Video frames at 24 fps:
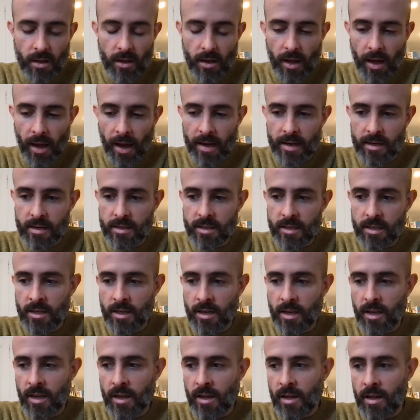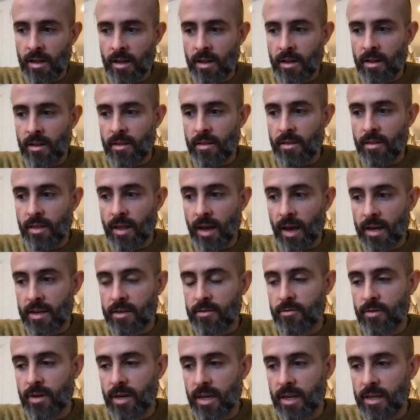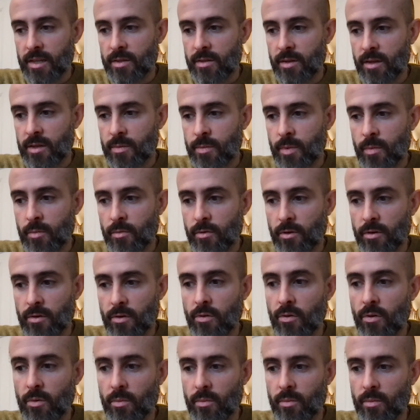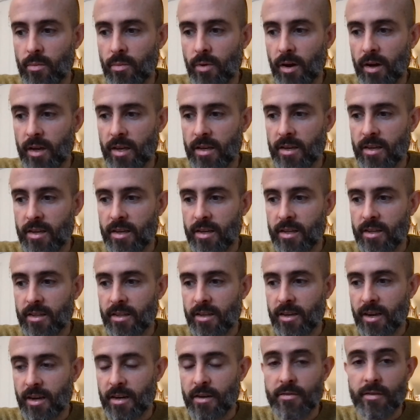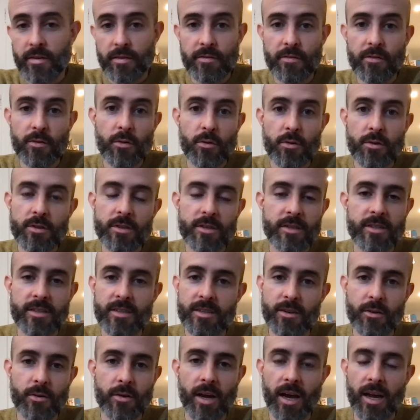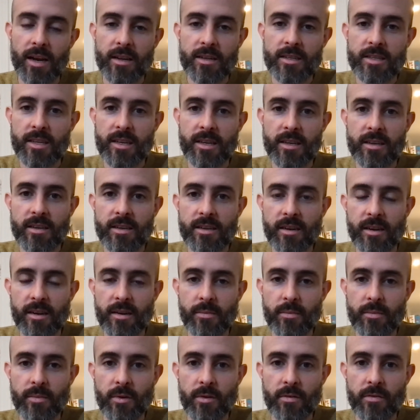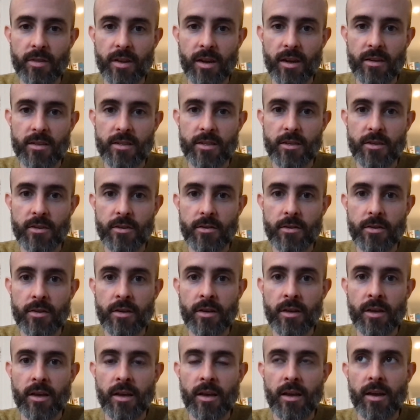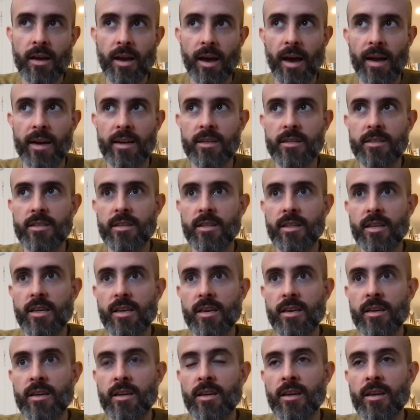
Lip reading: And that really has been brought home by the kind of enforced locality of the last year, and the